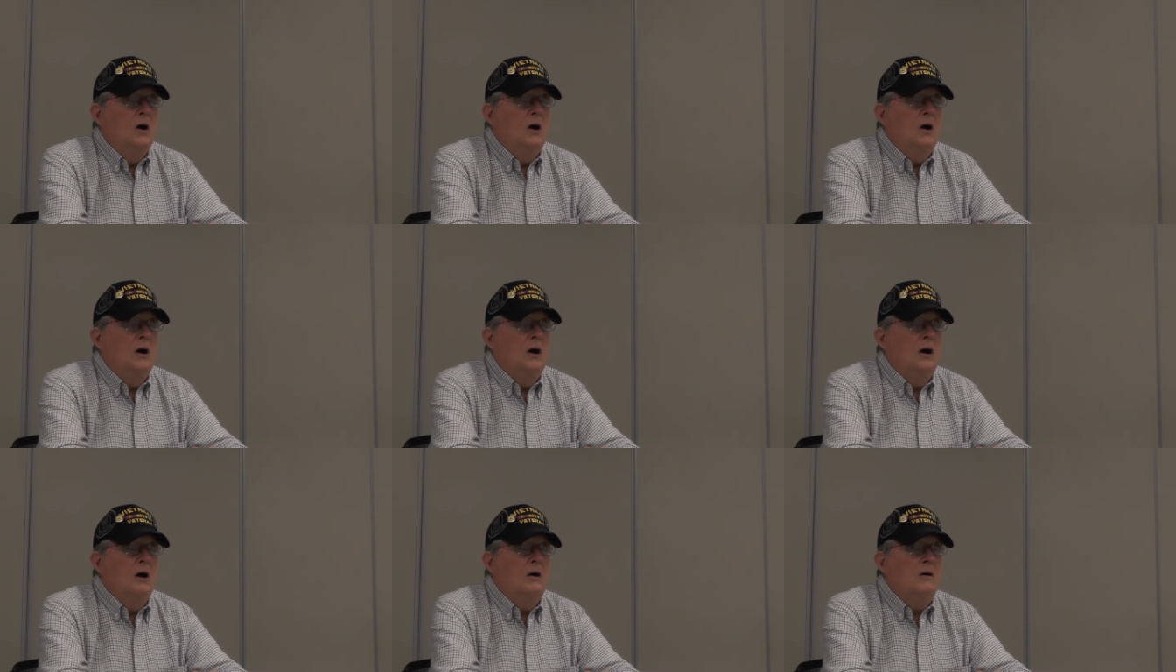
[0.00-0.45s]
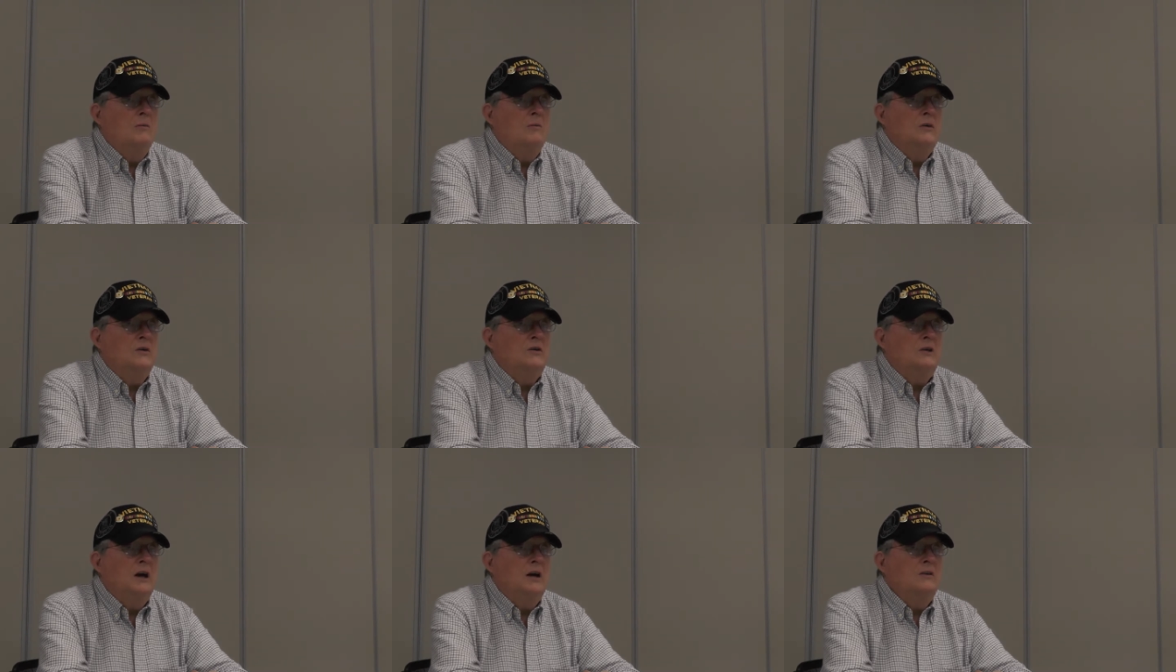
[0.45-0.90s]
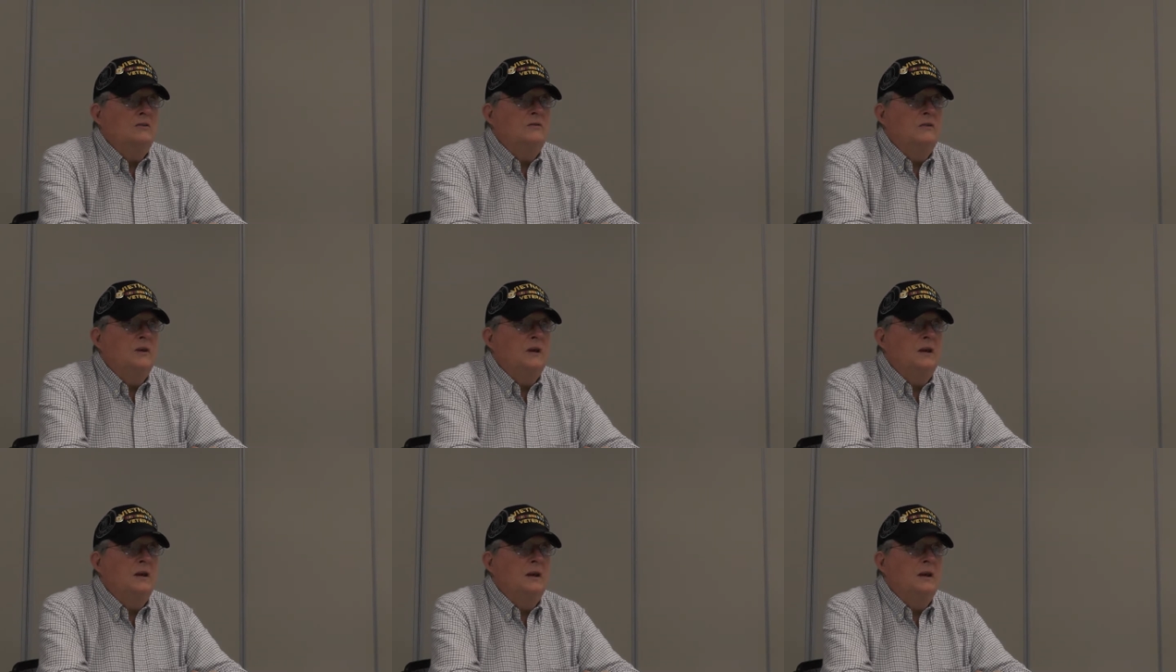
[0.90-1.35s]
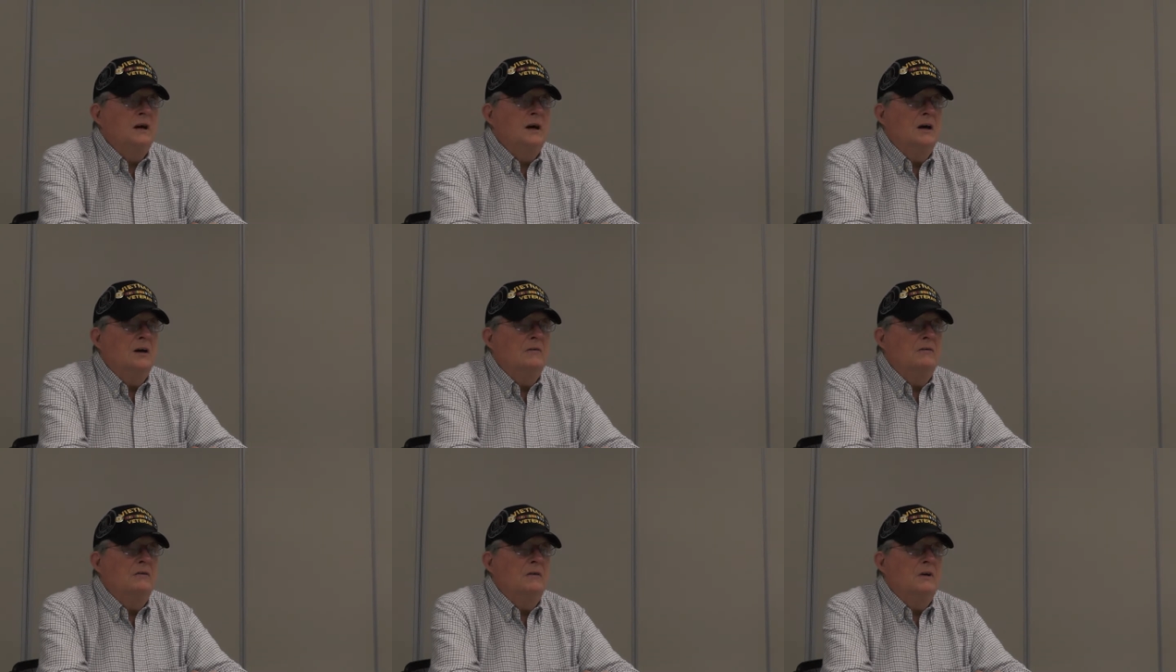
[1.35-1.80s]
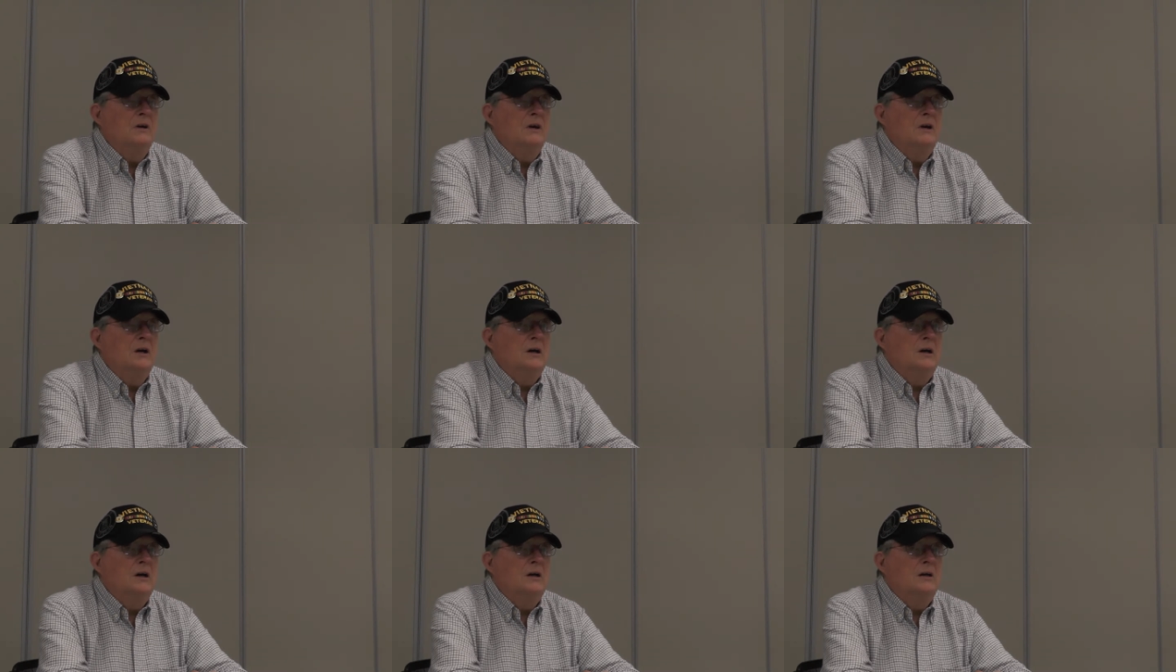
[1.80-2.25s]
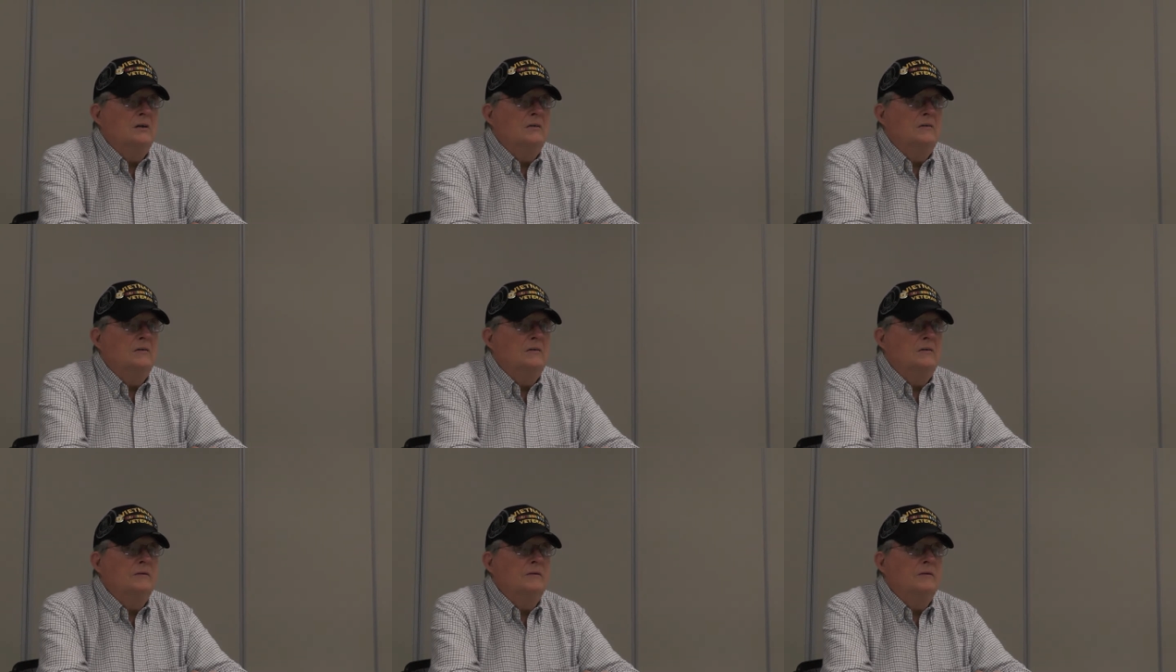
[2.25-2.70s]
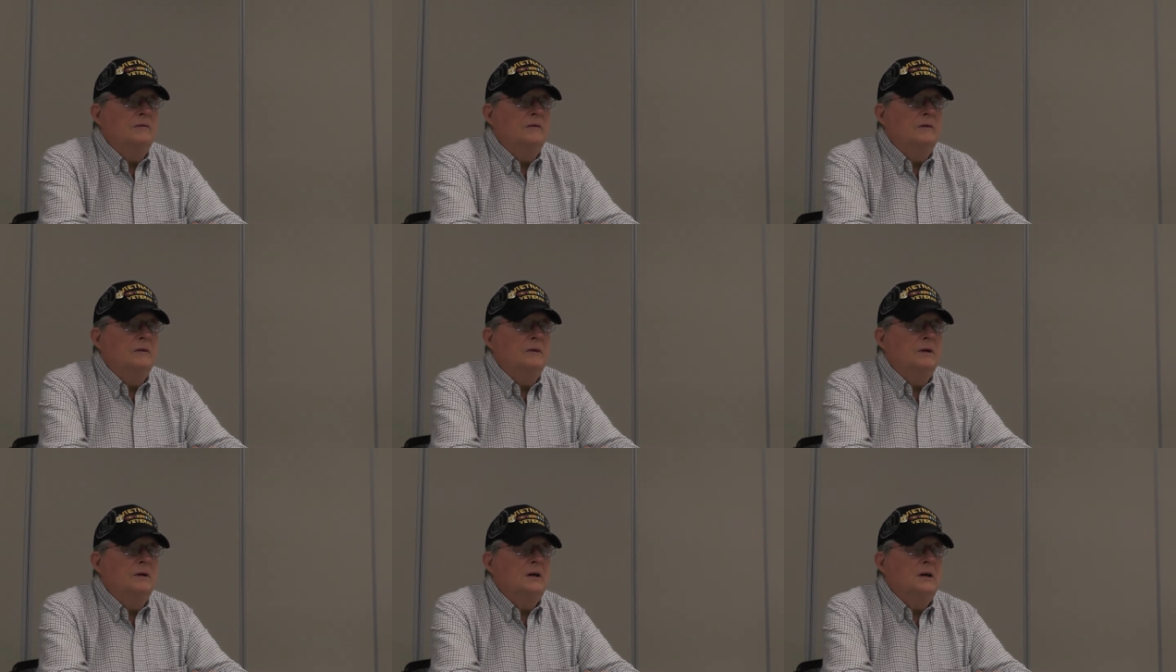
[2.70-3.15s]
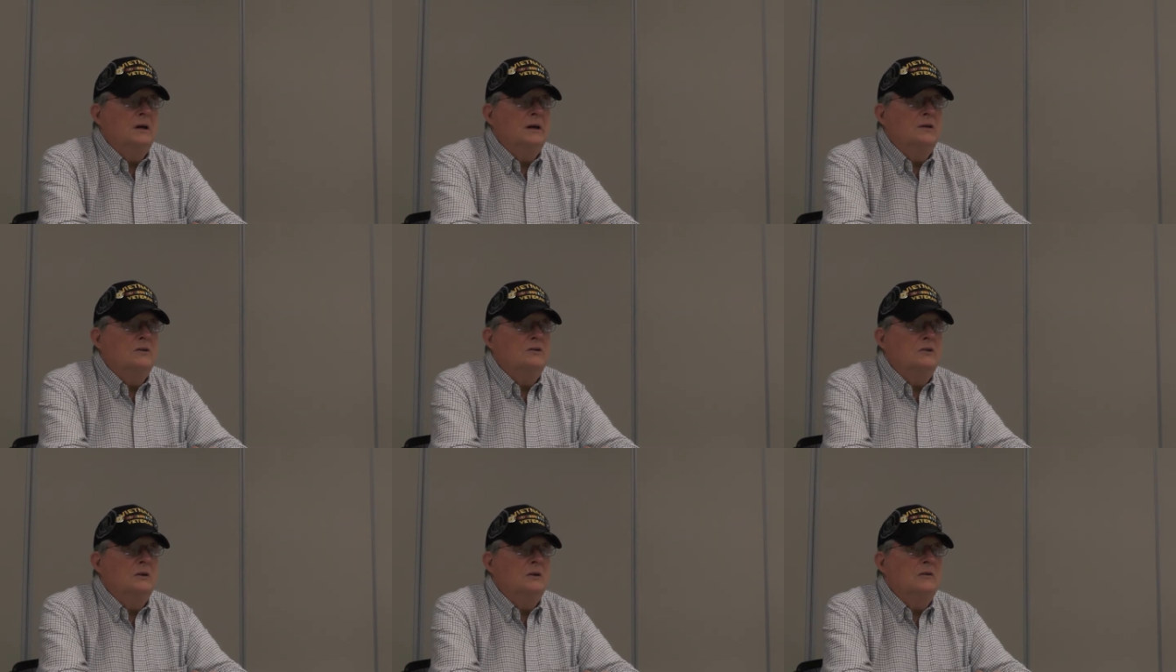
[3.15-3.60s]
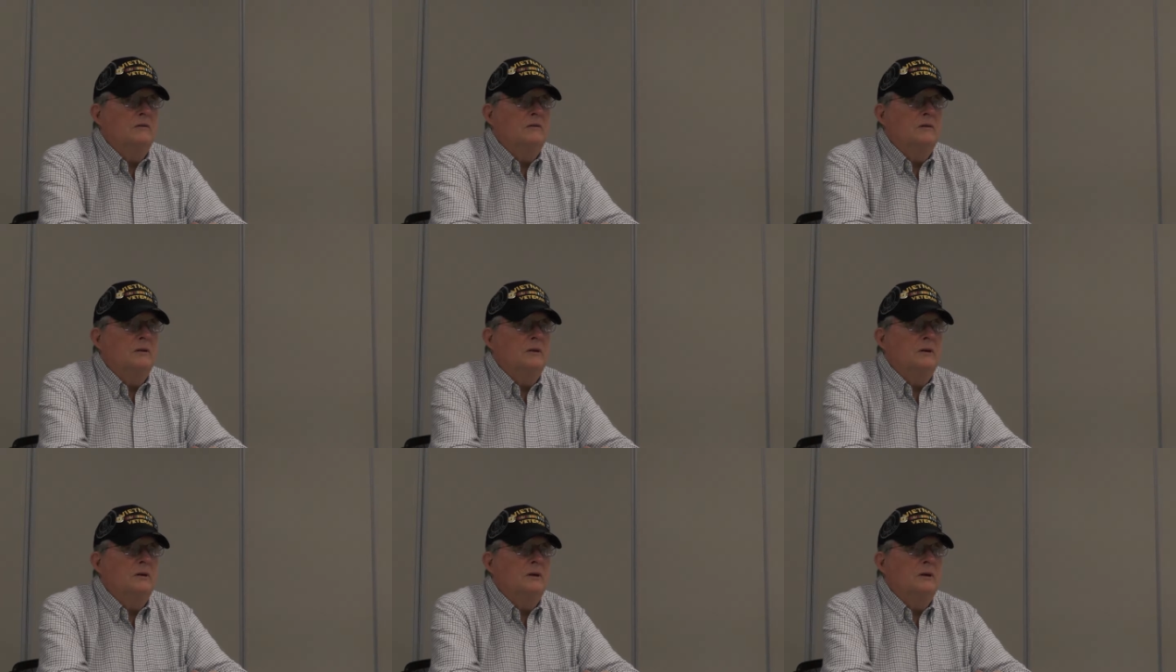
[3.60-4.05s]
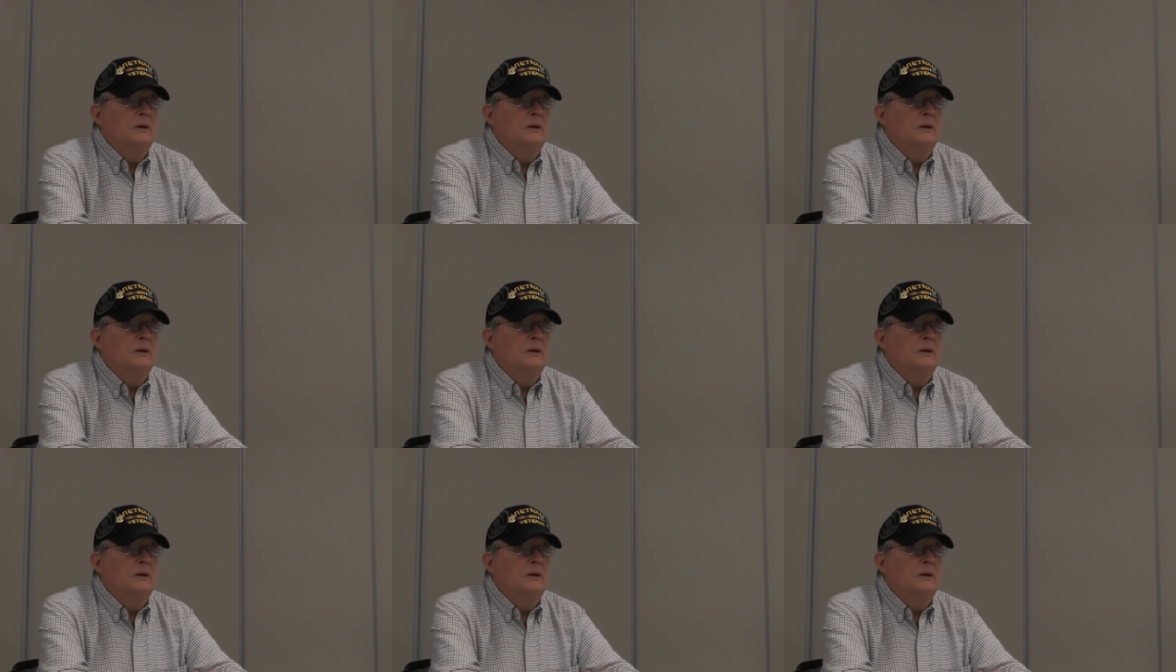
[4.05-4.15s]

Well, besides Vietnam, I served.